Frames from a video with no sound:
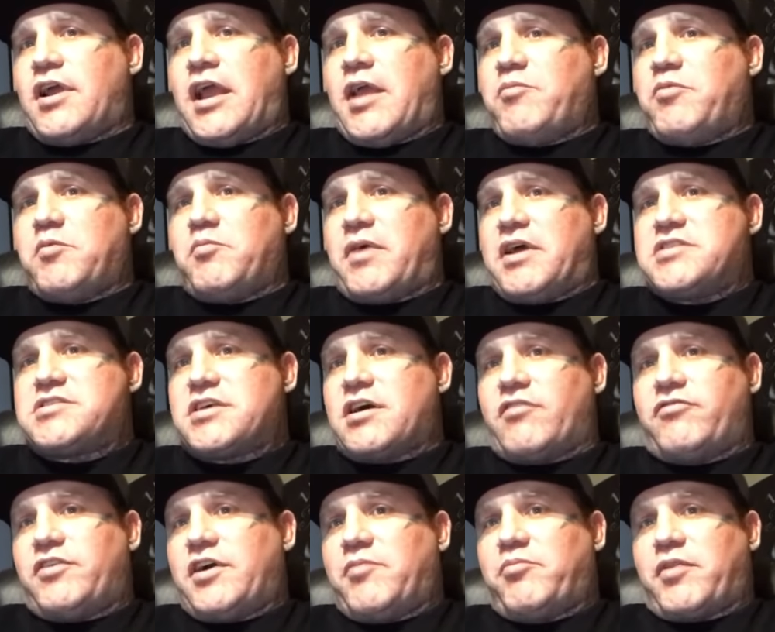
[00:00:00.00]
amping
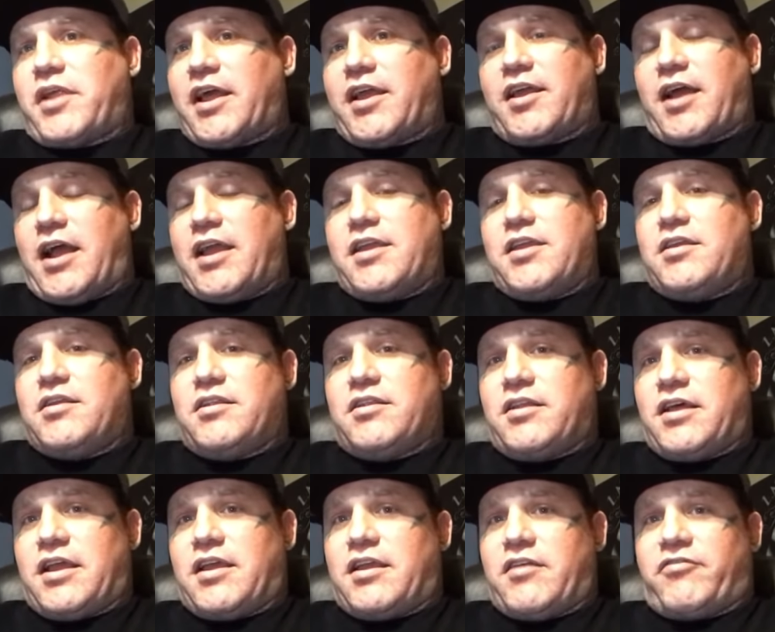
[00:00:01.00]
myself up like
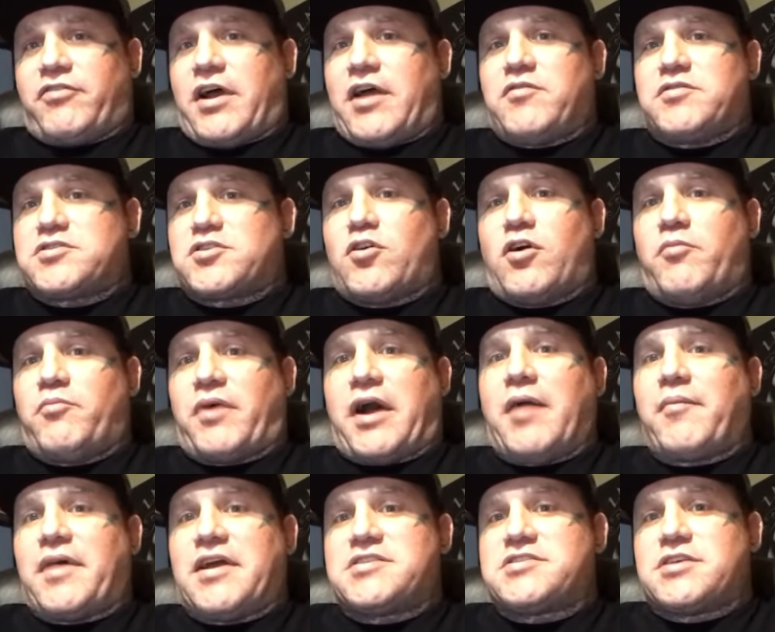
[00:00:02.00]
if I was going
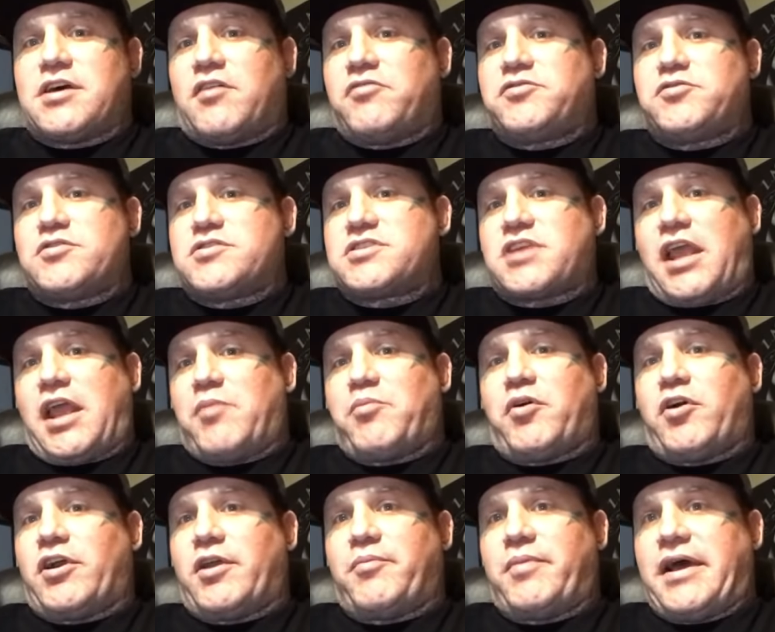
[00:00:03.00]
by myself to a skate
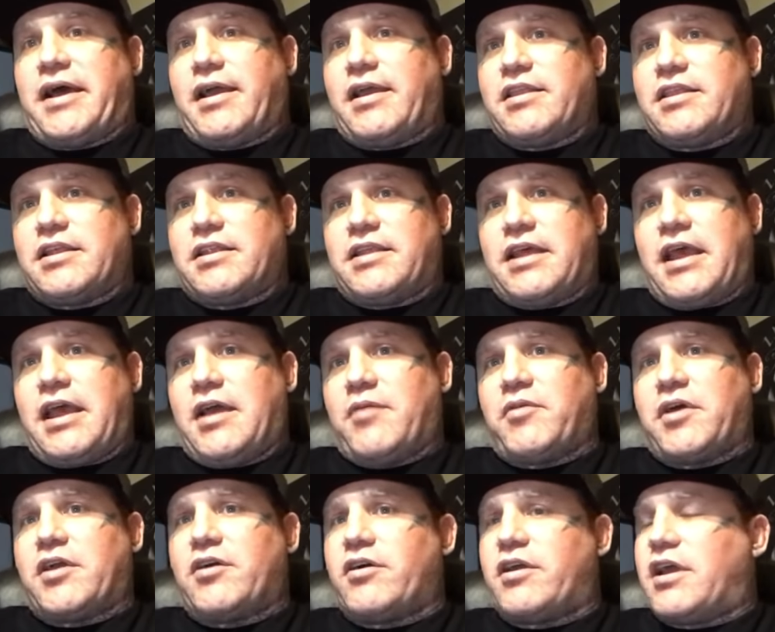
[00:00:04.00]
park back in the day.
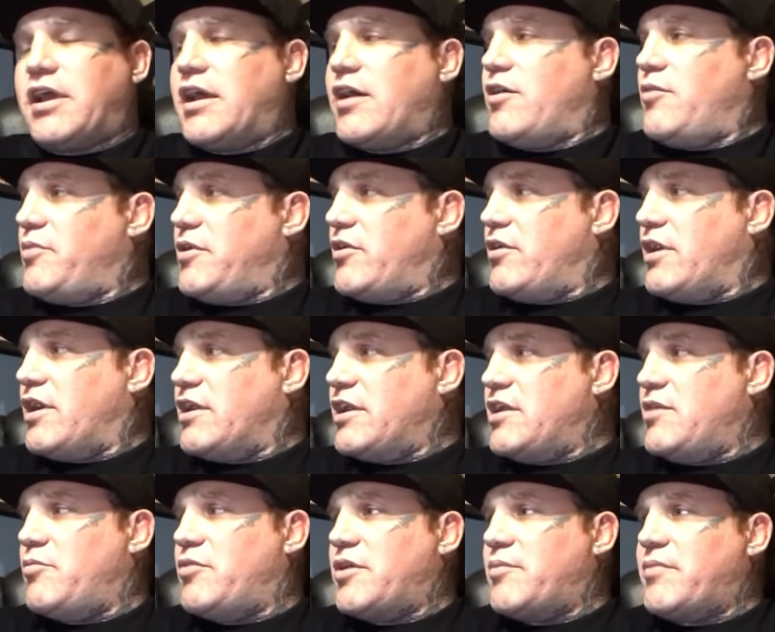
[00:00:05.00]
I'm like, okay, I hope I
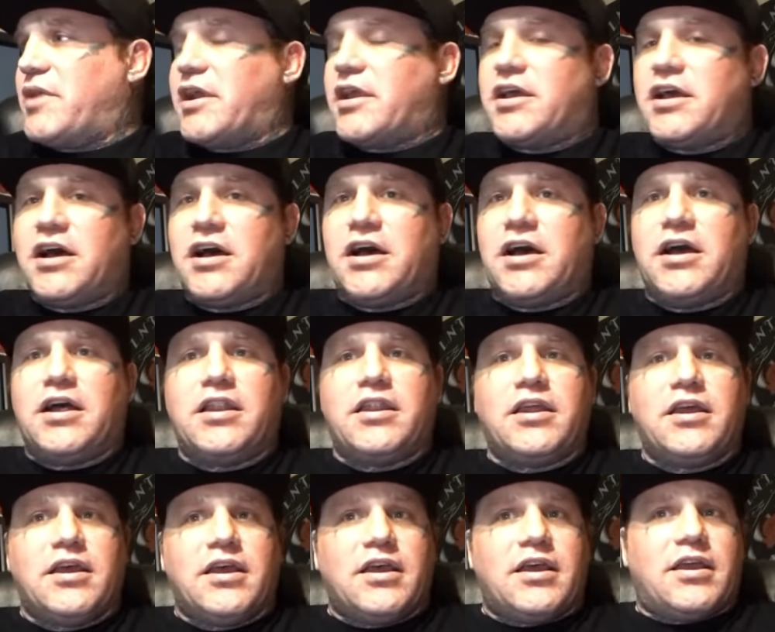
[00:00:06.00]
need to bring my gun.